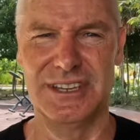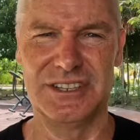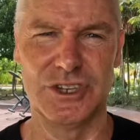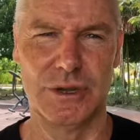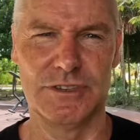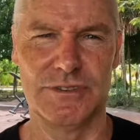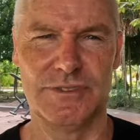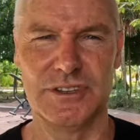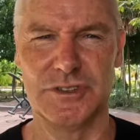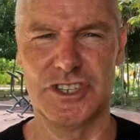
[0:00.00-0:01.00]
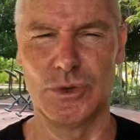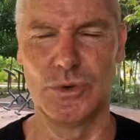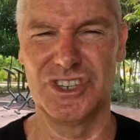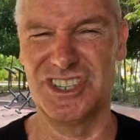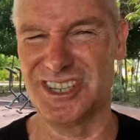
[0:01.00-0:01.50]
in terms of there's
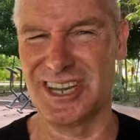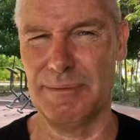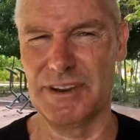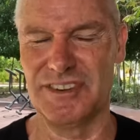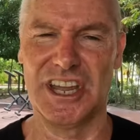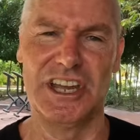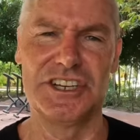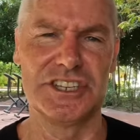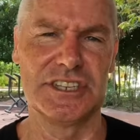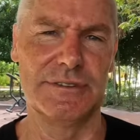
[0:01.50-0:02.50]
still just a couple of occasions